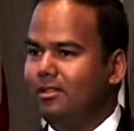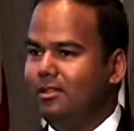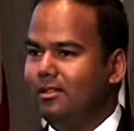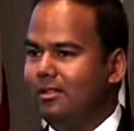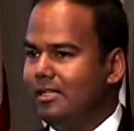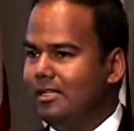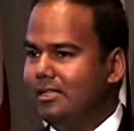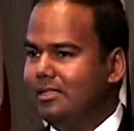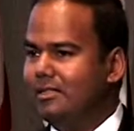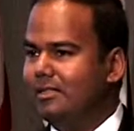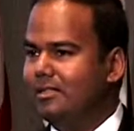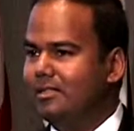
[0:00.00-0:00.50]

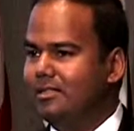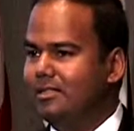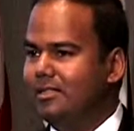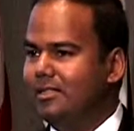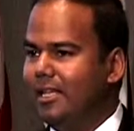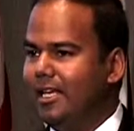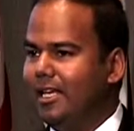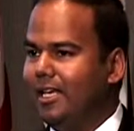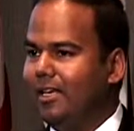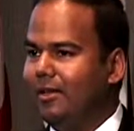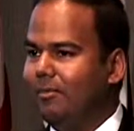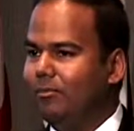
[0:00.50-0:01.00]
is the
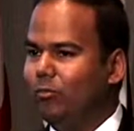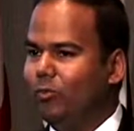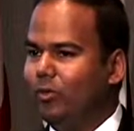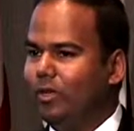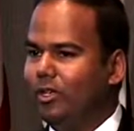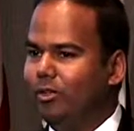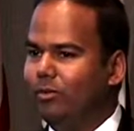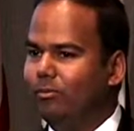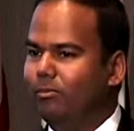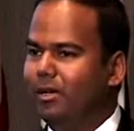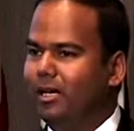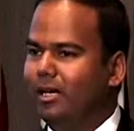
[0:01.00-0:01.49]
same when
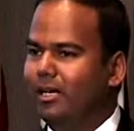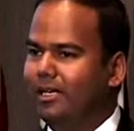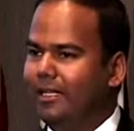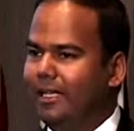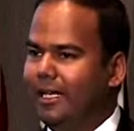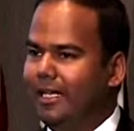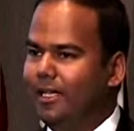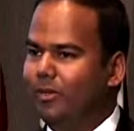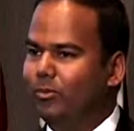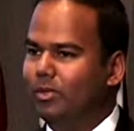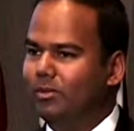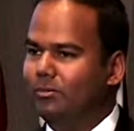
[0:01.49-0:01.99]
you buy an
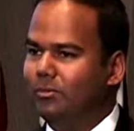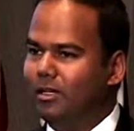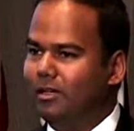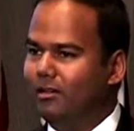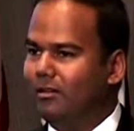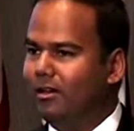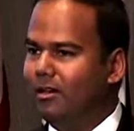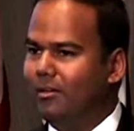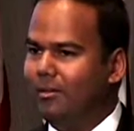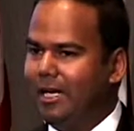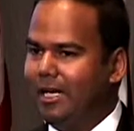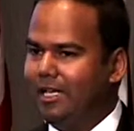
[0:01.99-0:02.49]
81
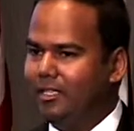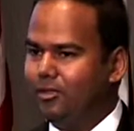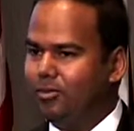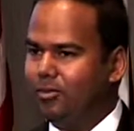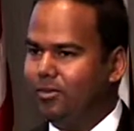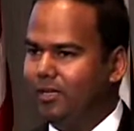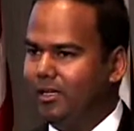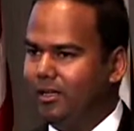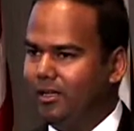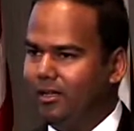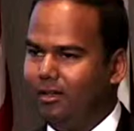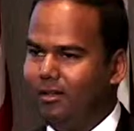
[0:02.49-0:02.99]
milligram
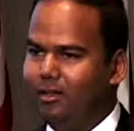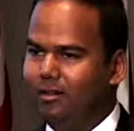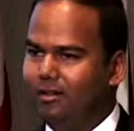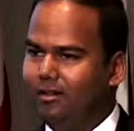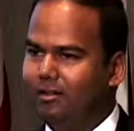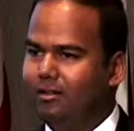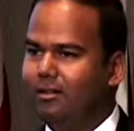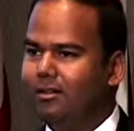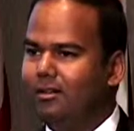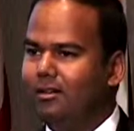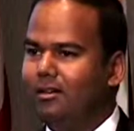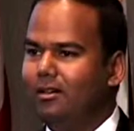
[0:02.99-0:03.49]
aspirin here
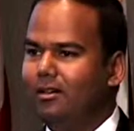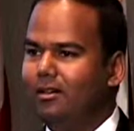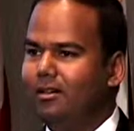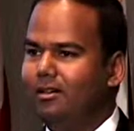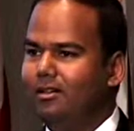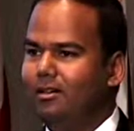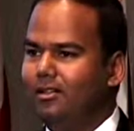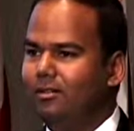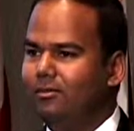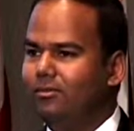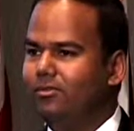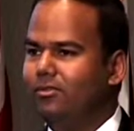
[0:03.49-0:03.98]

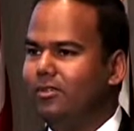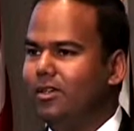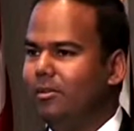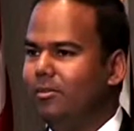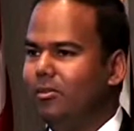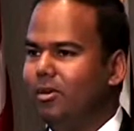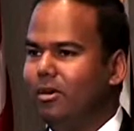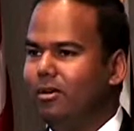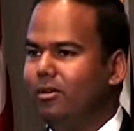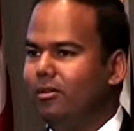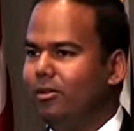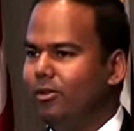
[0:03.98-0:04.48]
in
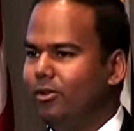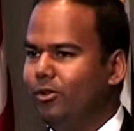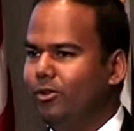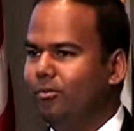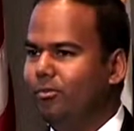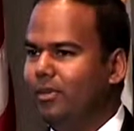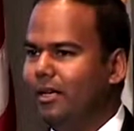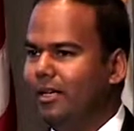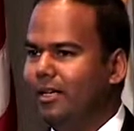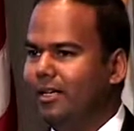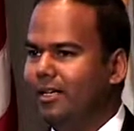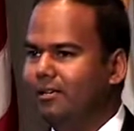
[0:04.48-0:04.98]
Fremont or you
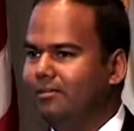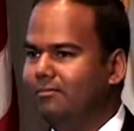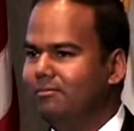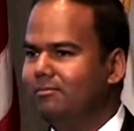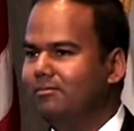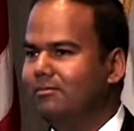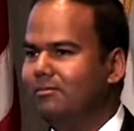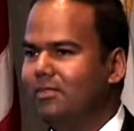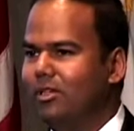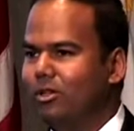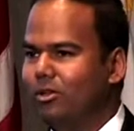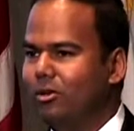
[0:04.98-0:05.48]
buy it
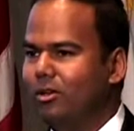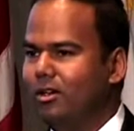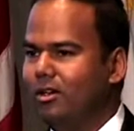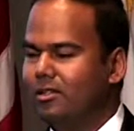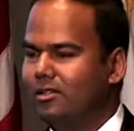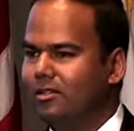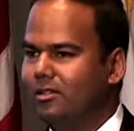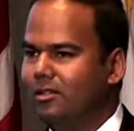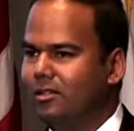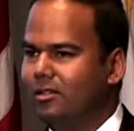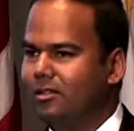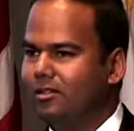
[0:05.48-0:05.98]
across
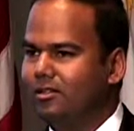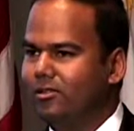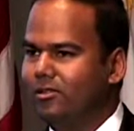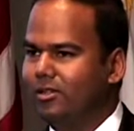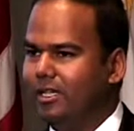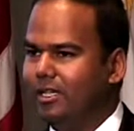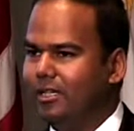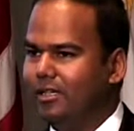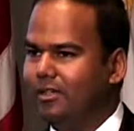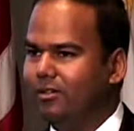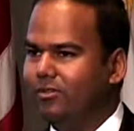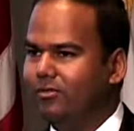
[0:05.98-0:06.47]
the country
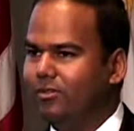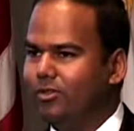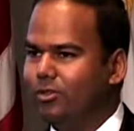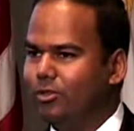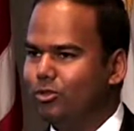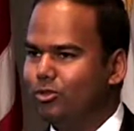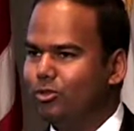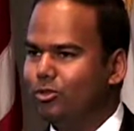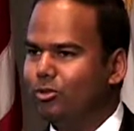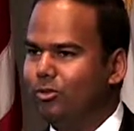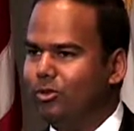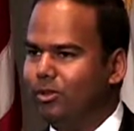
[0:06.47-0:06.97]
in a different
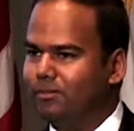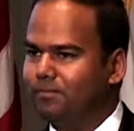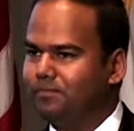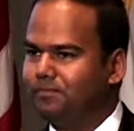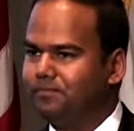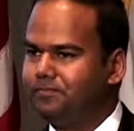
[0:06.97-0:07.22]
store.